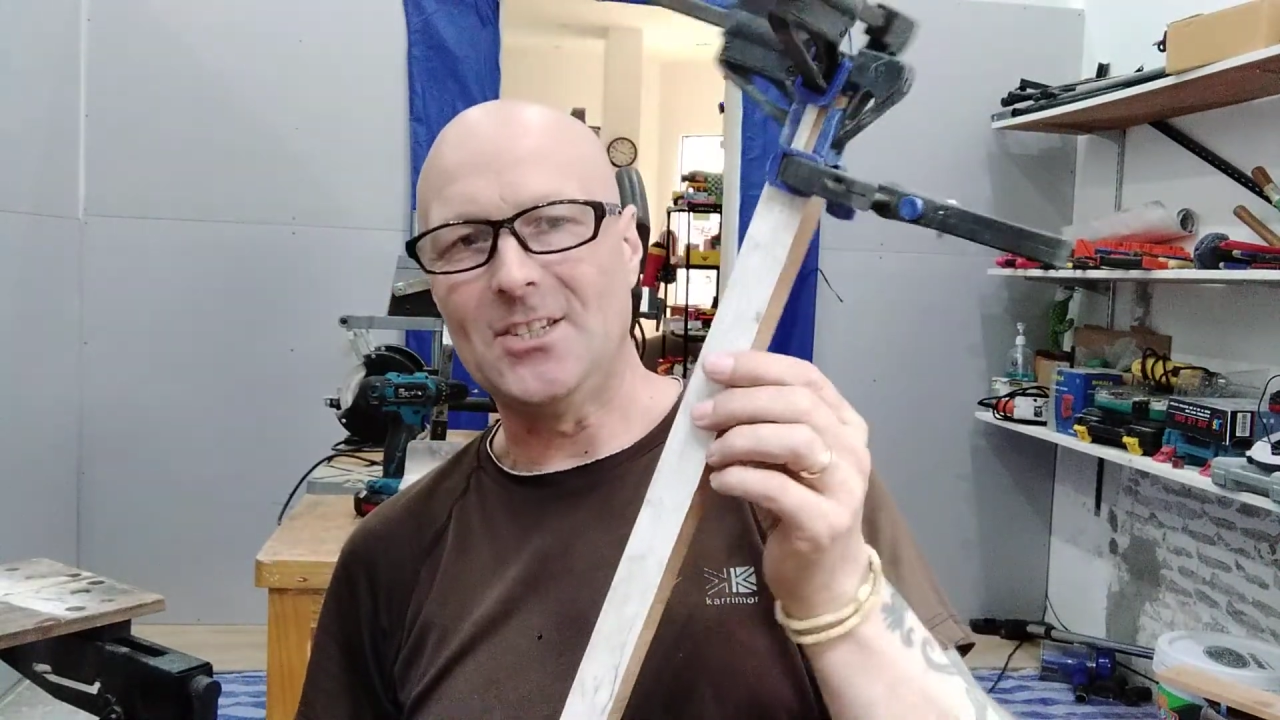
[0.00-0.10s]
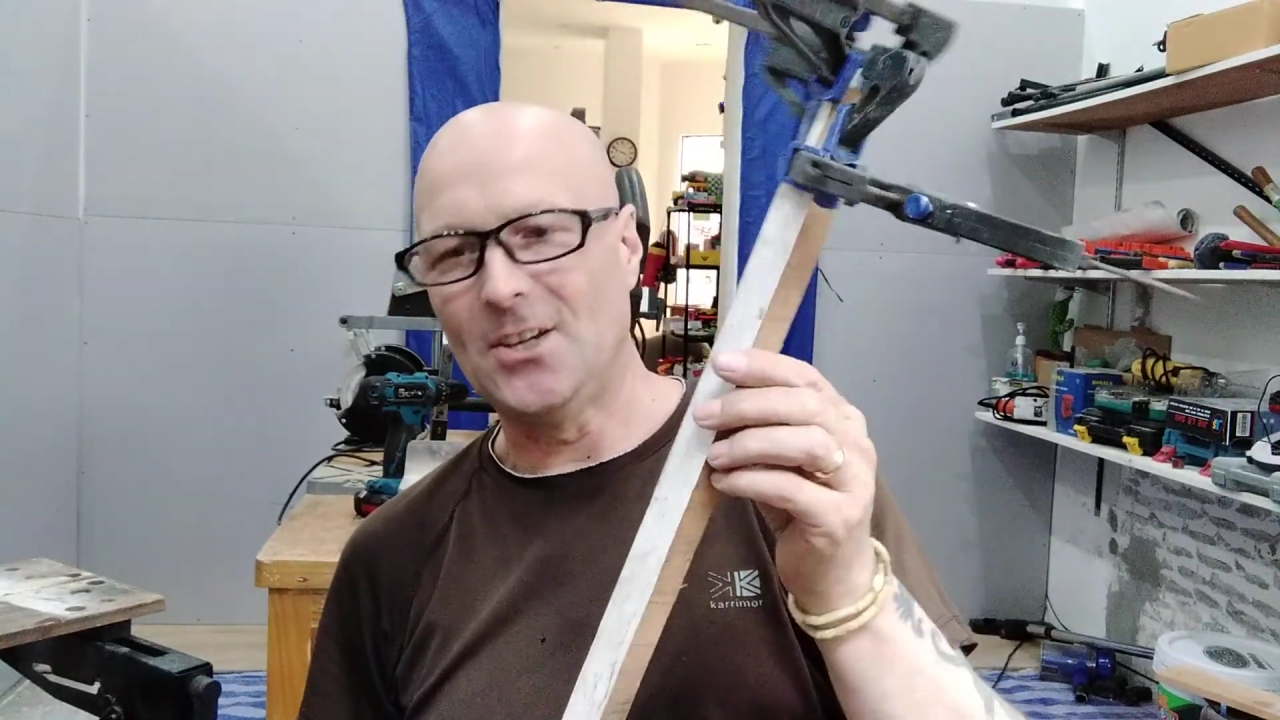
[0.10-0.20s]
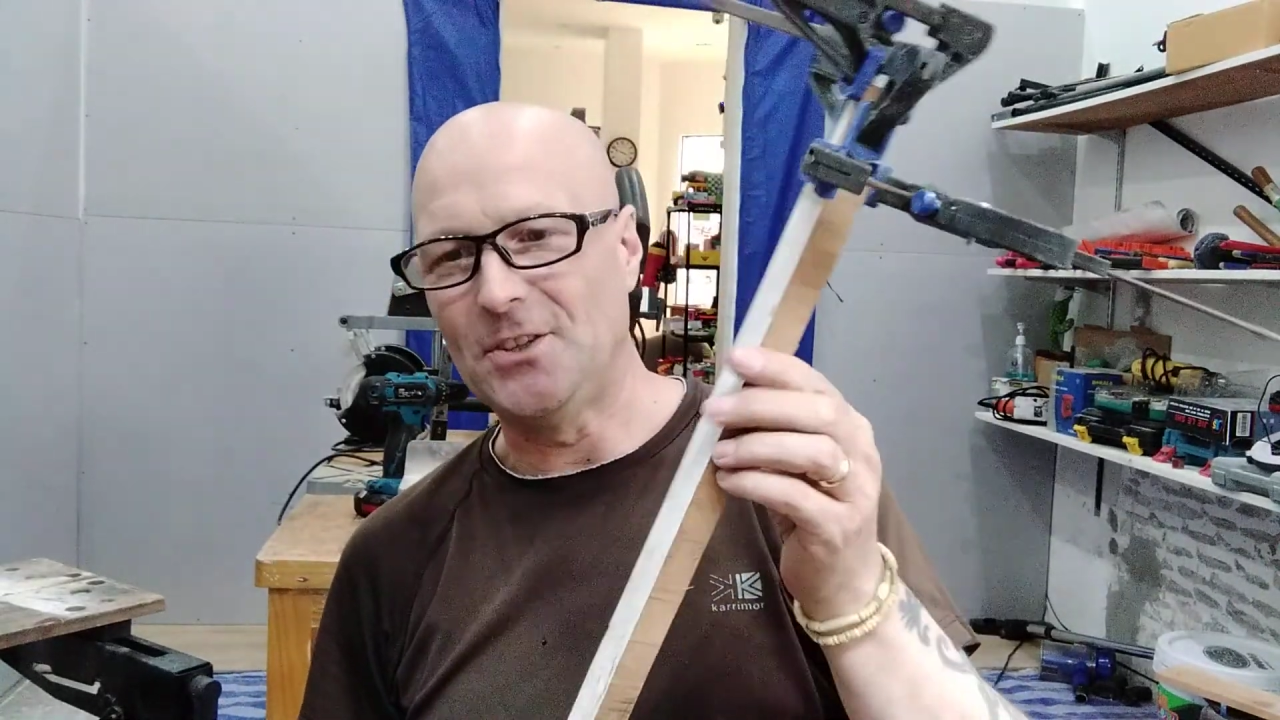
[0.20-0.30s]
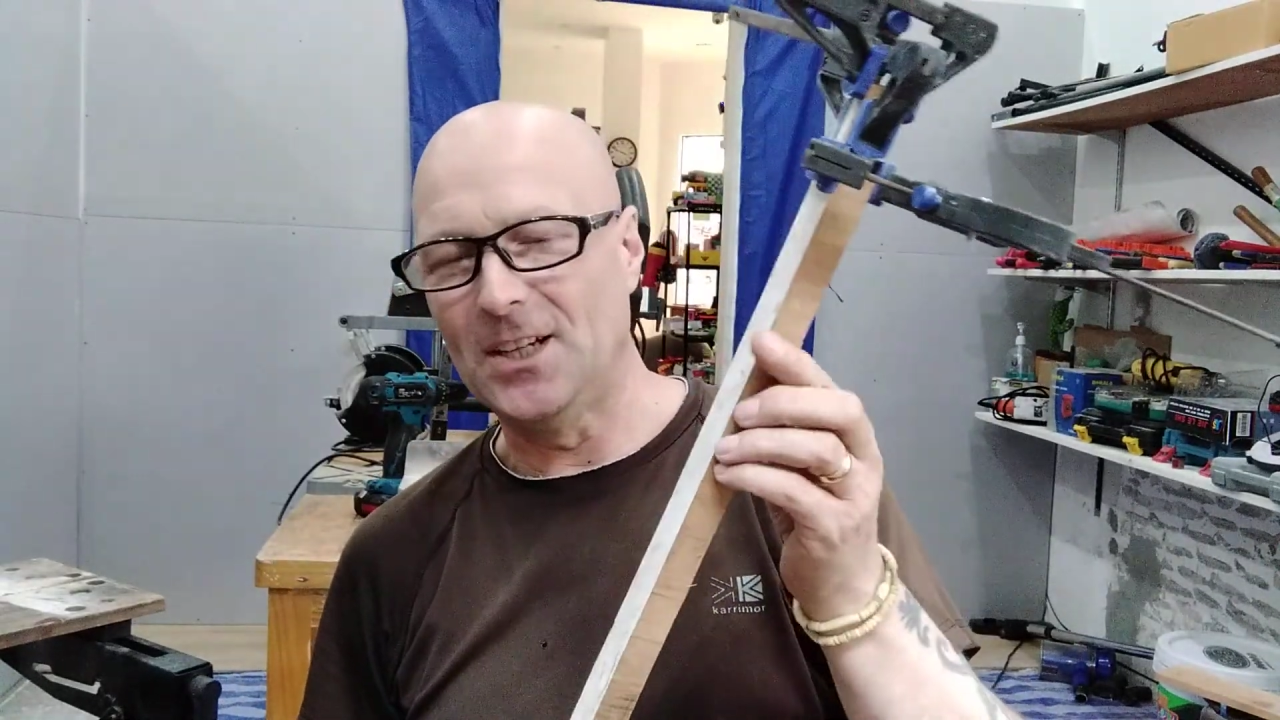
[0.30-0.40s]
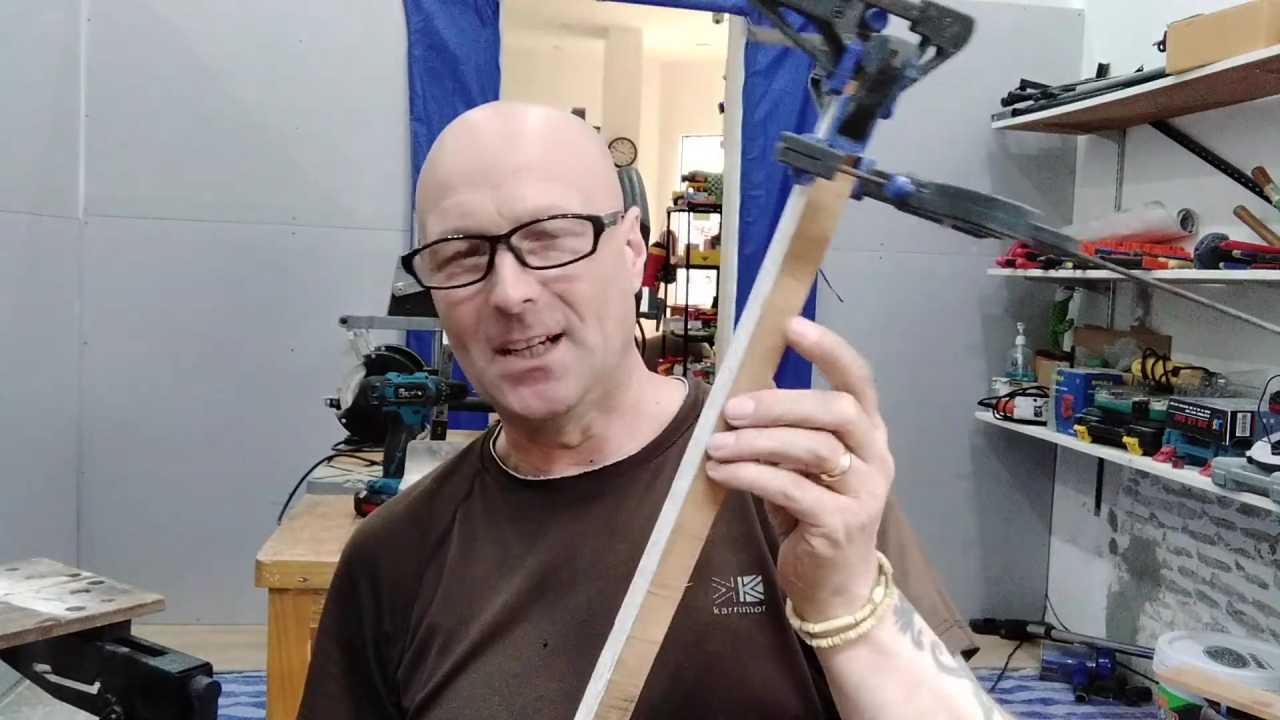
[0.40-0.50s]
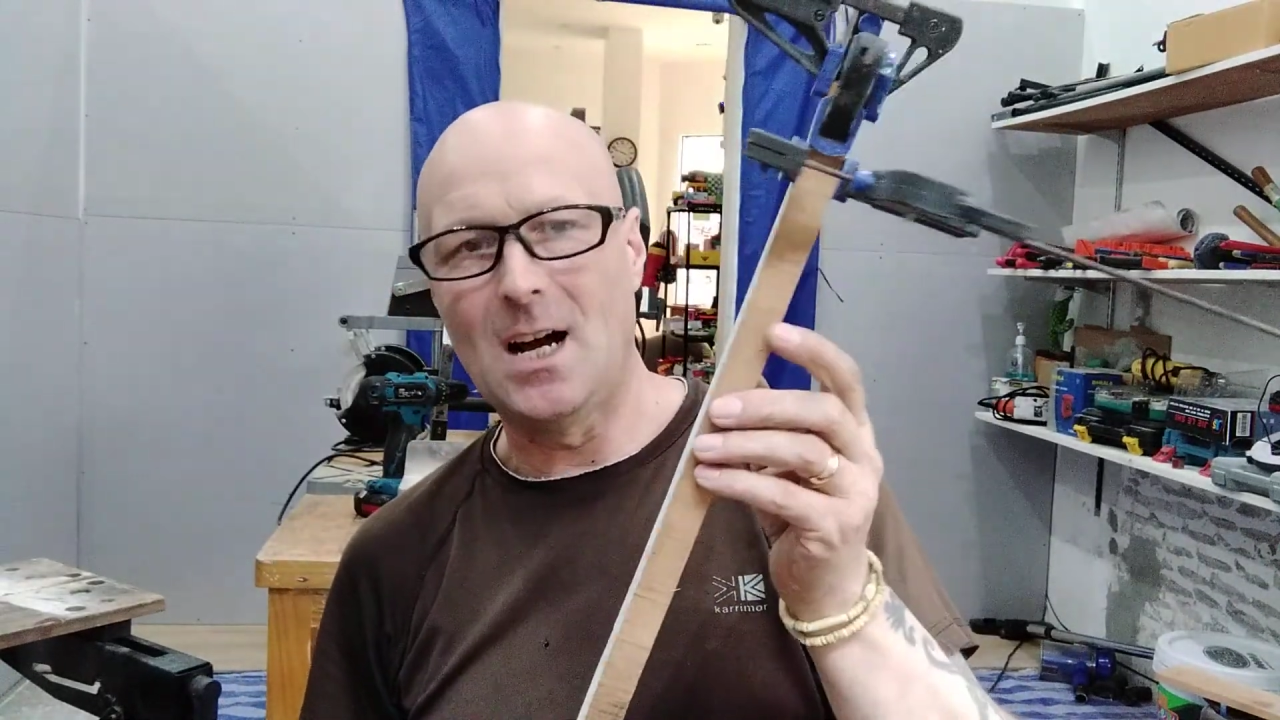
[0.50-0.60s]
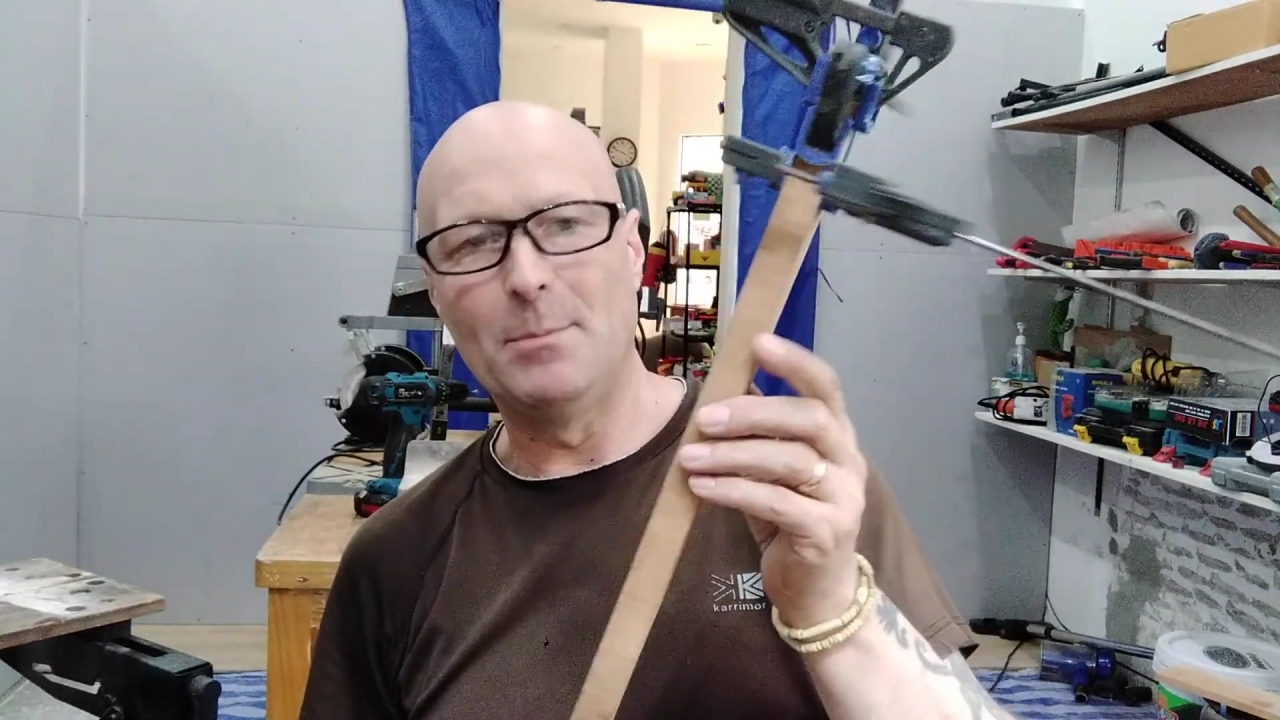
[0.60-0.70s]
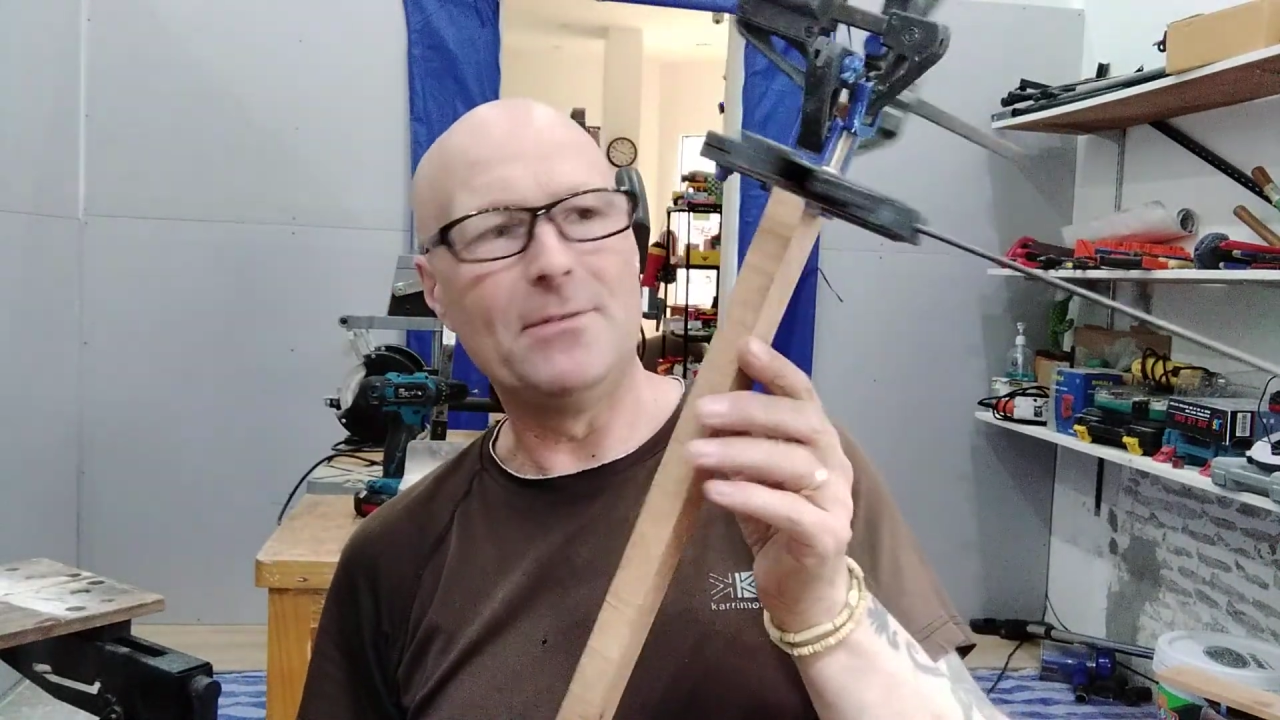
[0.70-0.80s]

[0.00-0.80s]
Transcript: nothing that can't be